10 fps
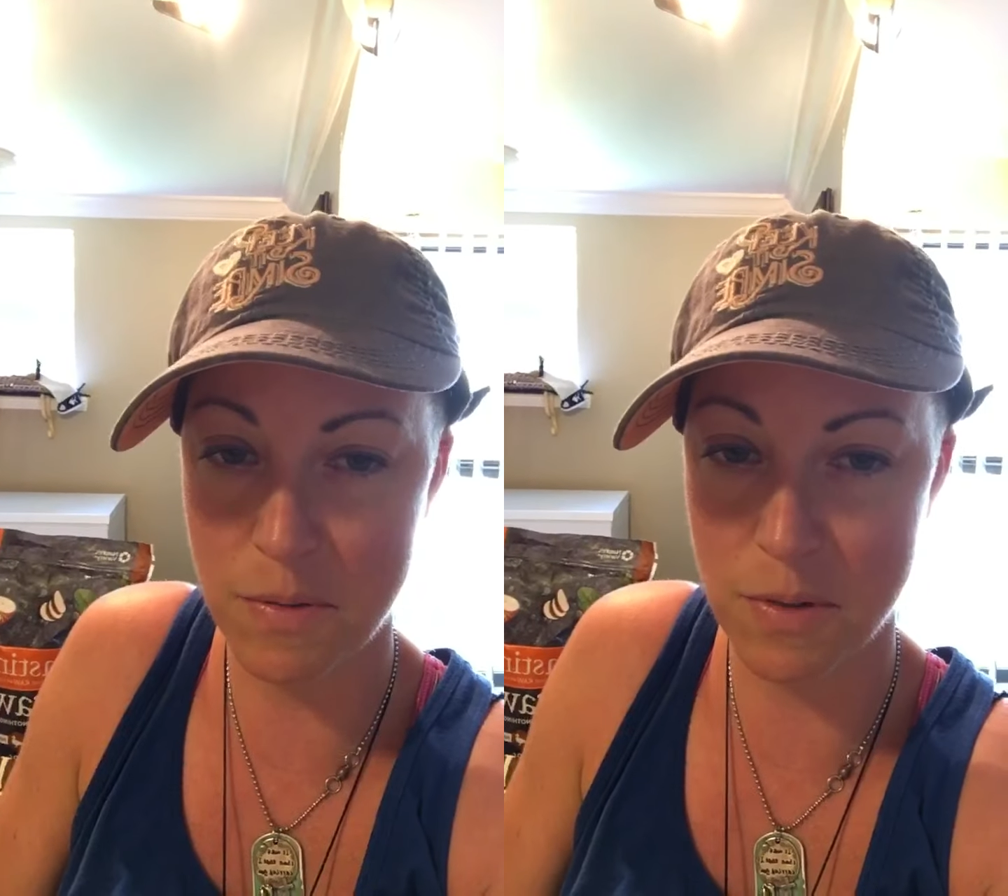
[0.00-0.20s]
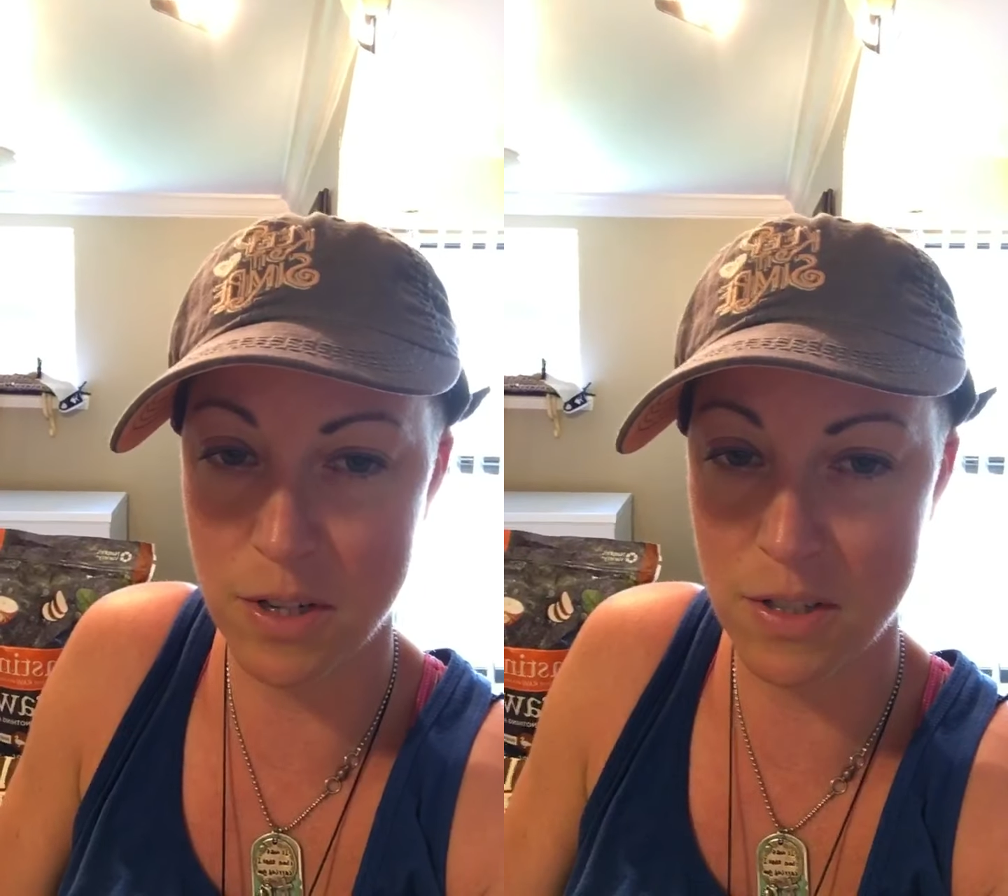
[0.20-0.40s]

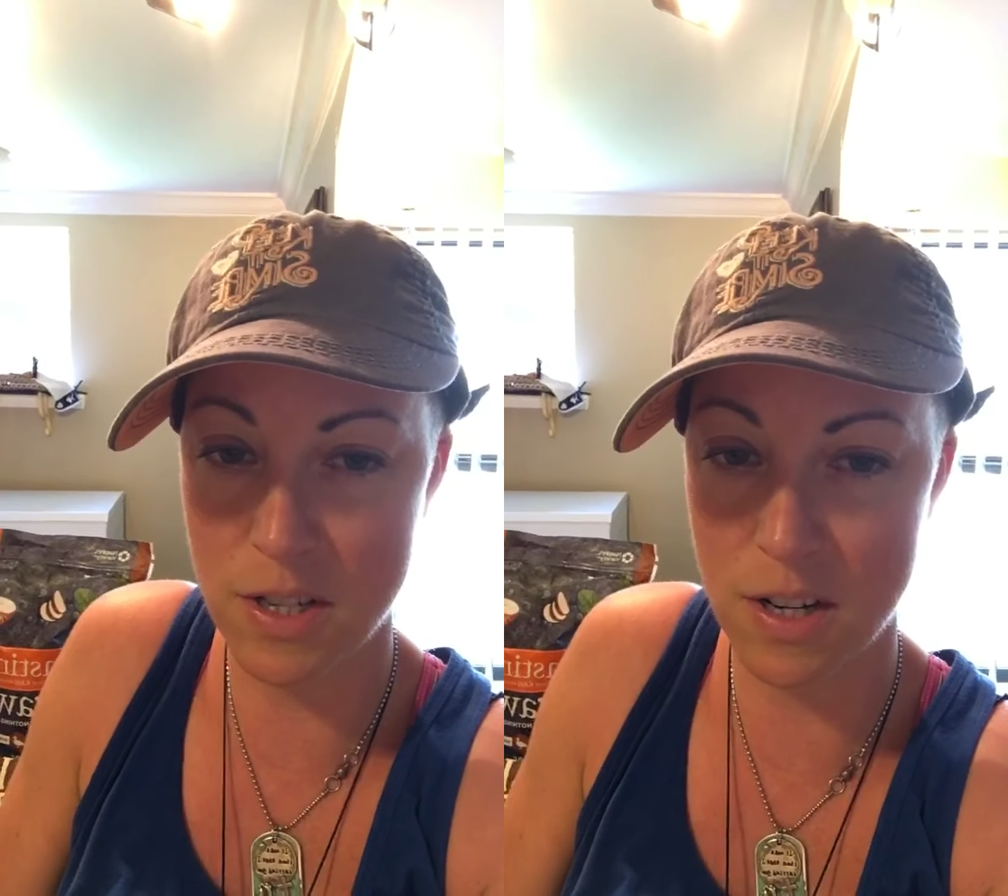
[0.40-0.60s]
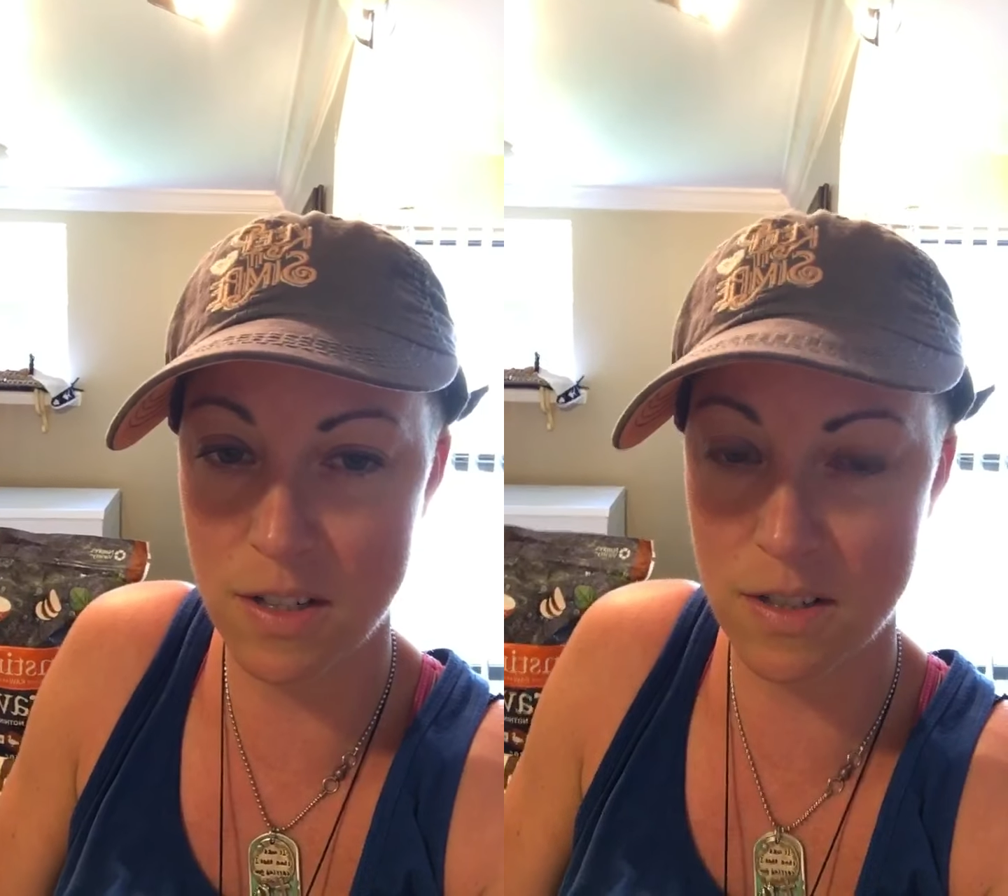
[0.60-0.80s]
before you
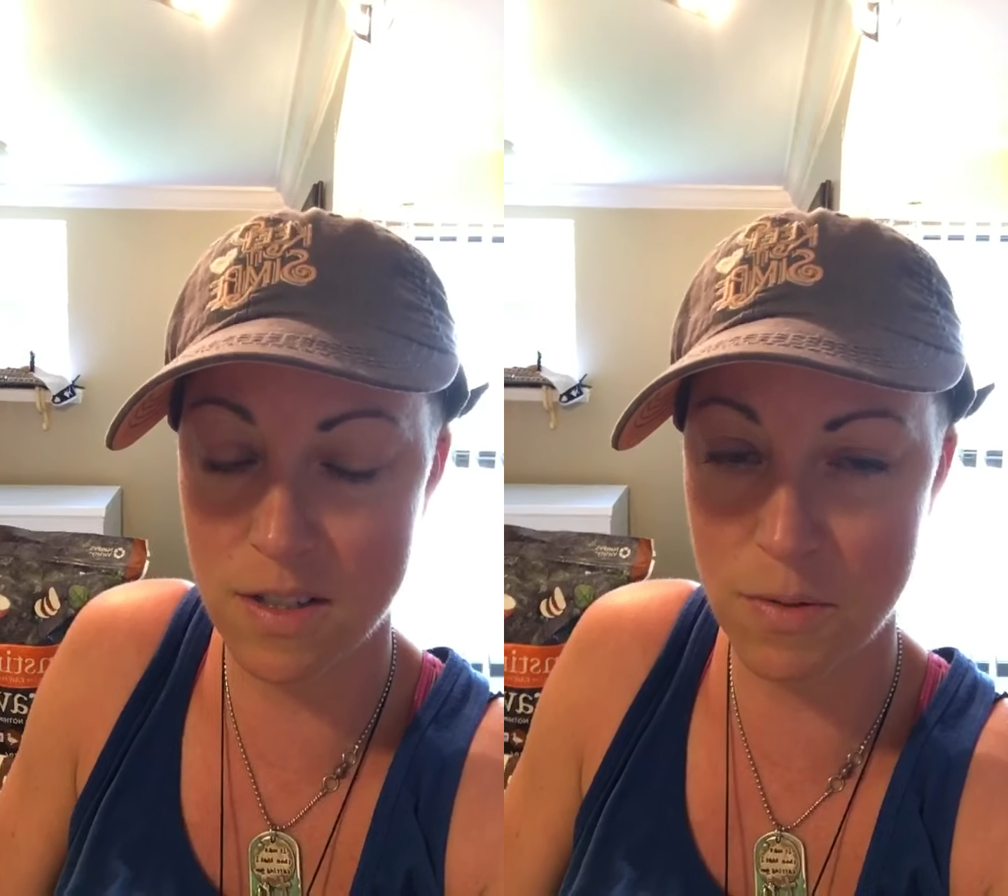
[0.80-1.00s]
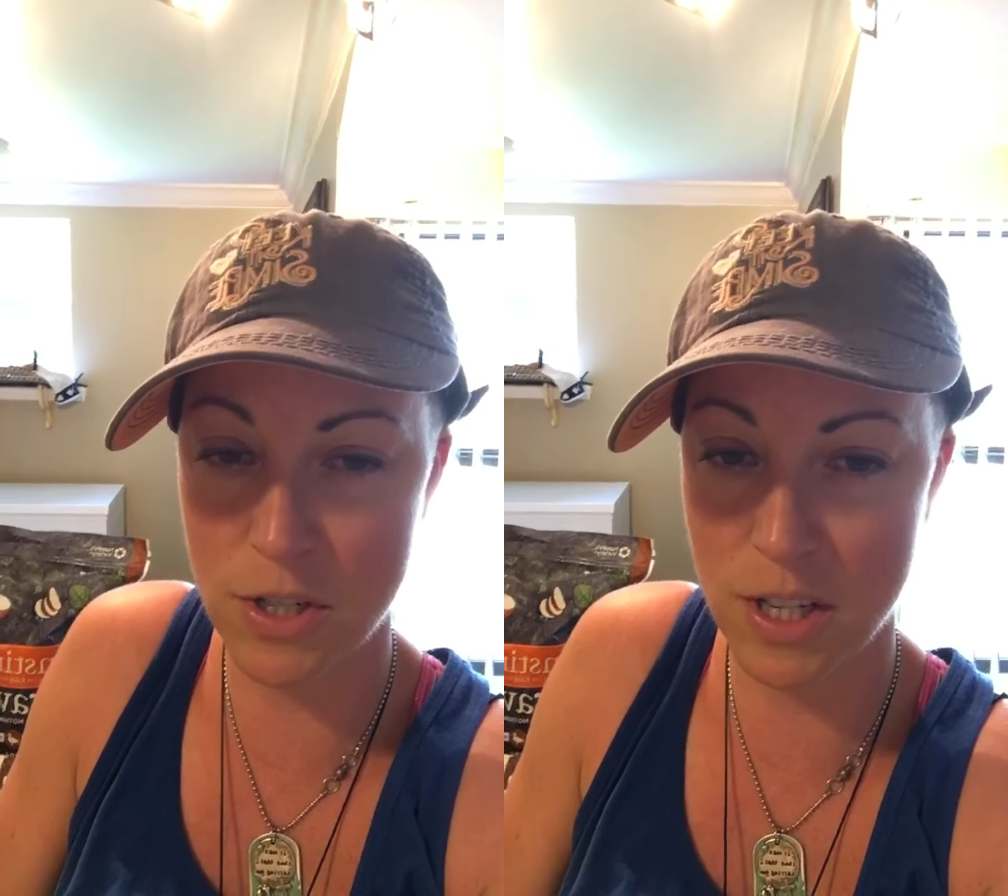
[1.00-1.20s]
start
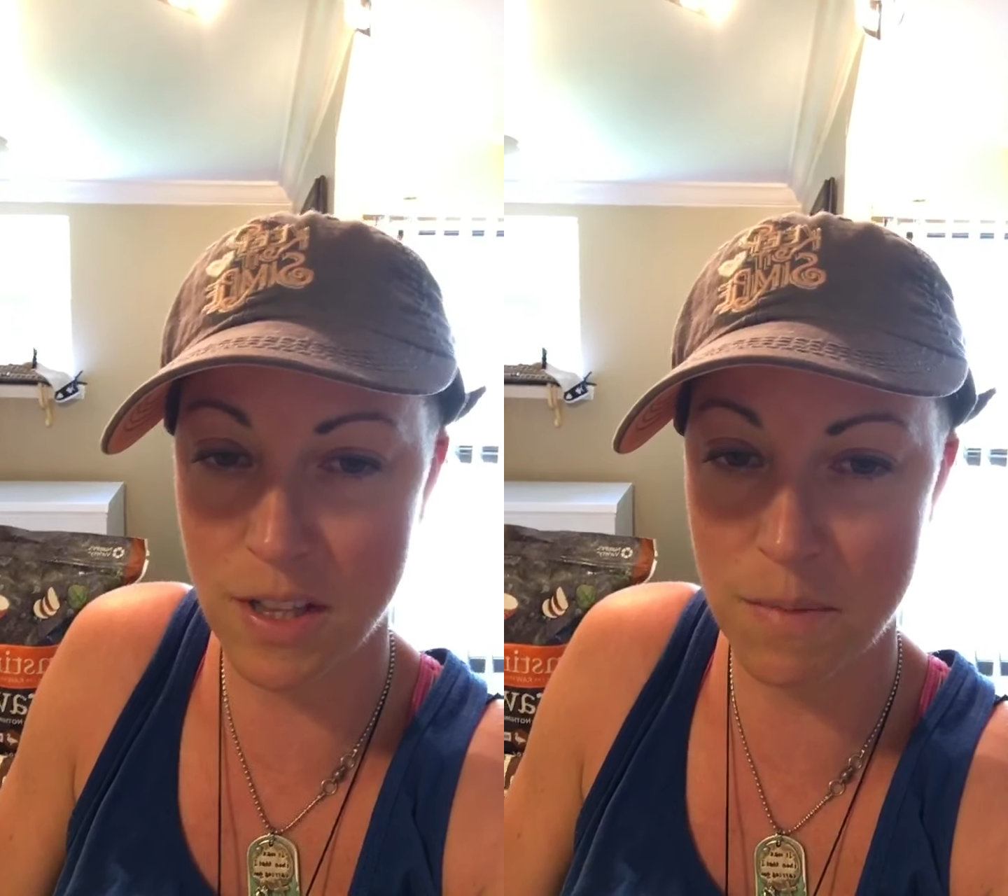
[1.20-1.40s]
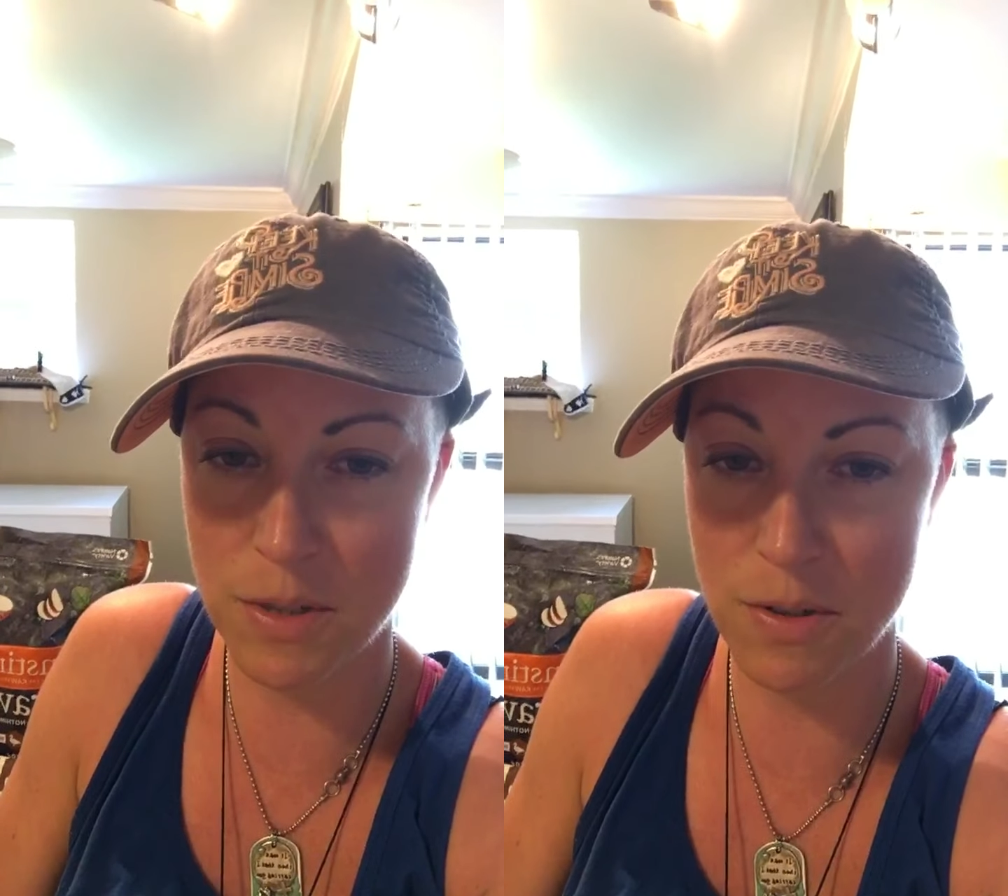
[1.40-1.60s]
switching
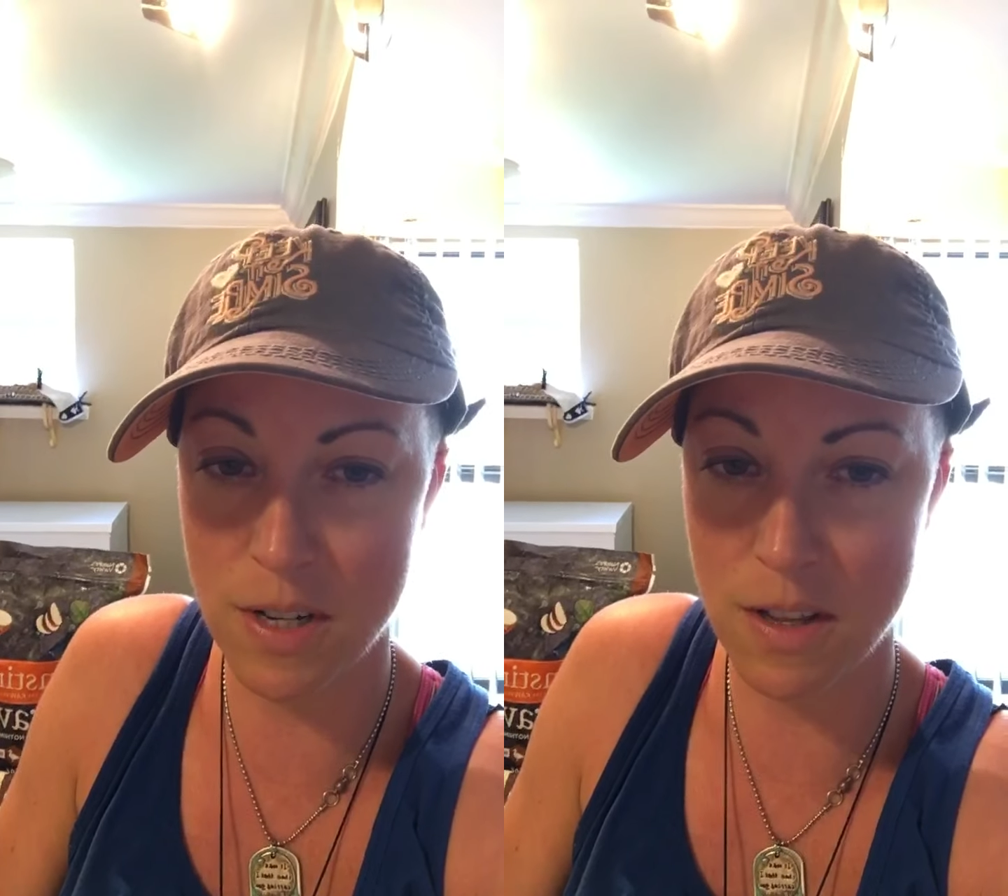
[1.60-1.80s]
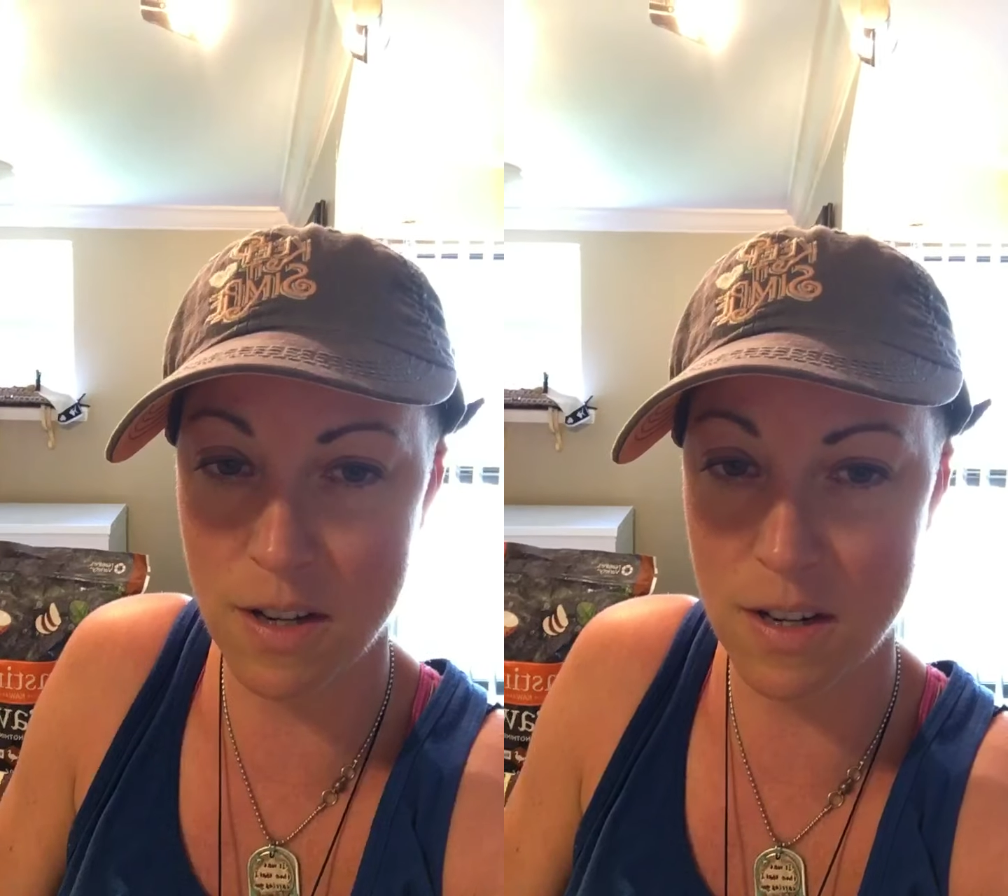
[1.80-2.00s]
them to
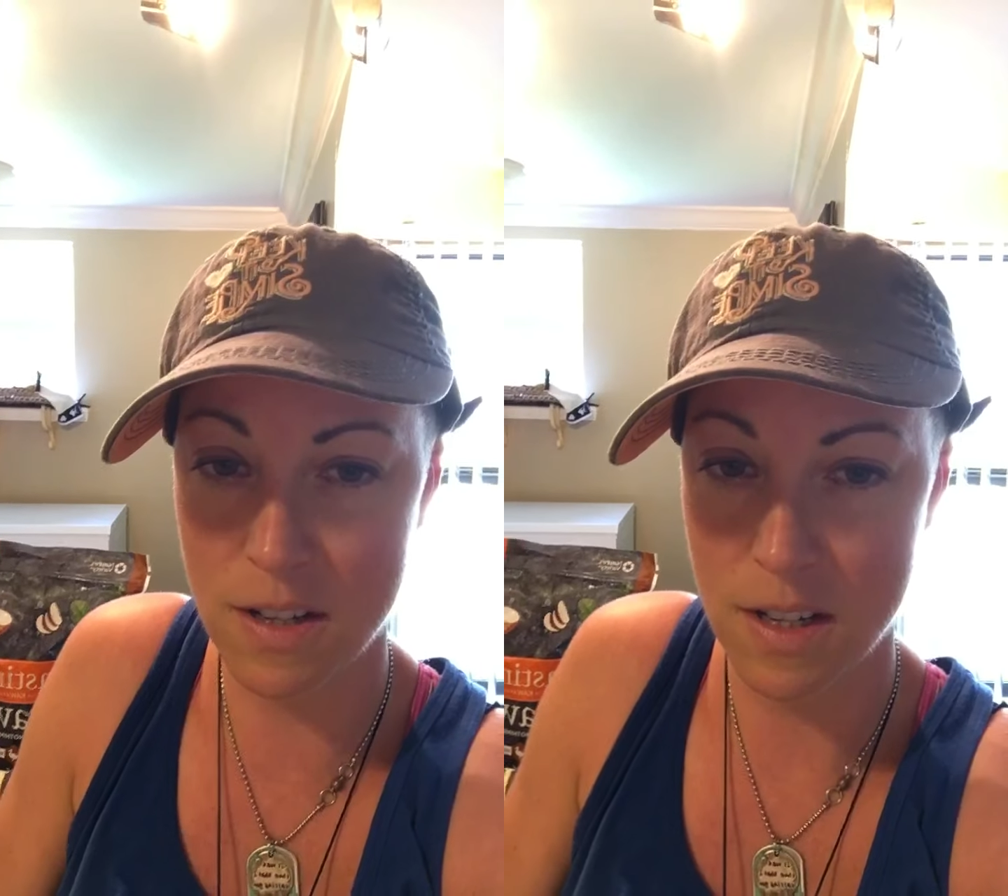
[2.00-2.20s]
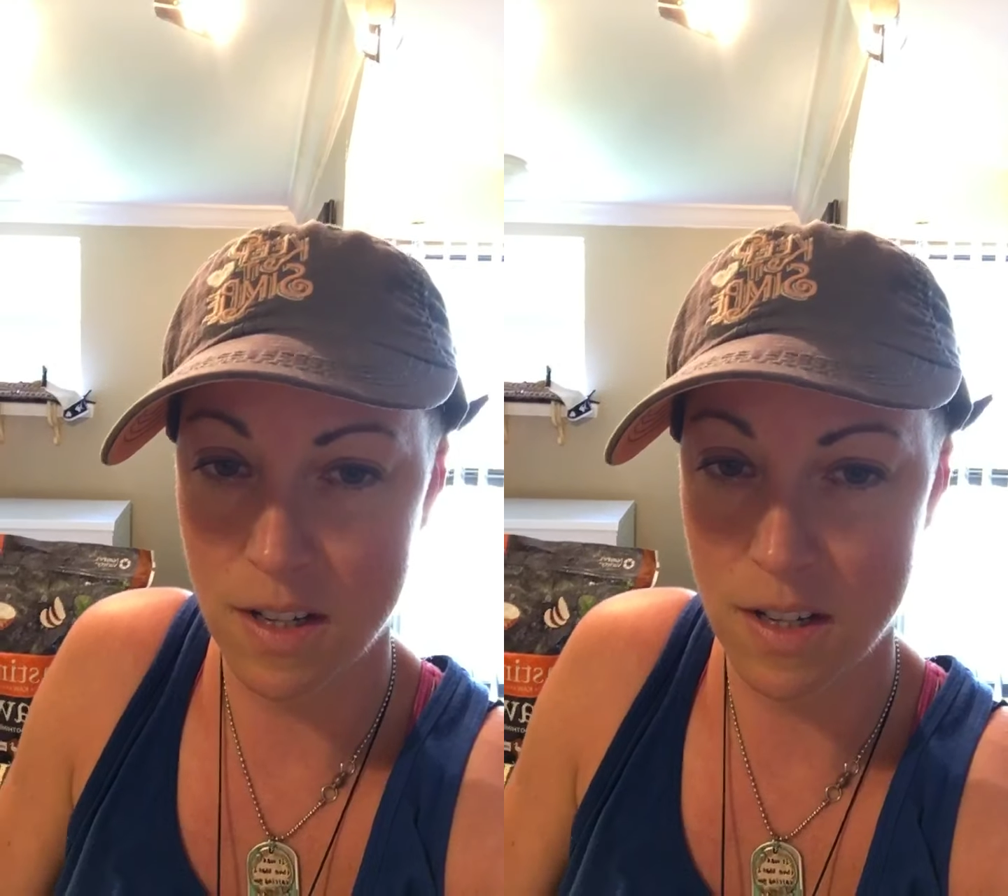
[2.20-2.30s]
another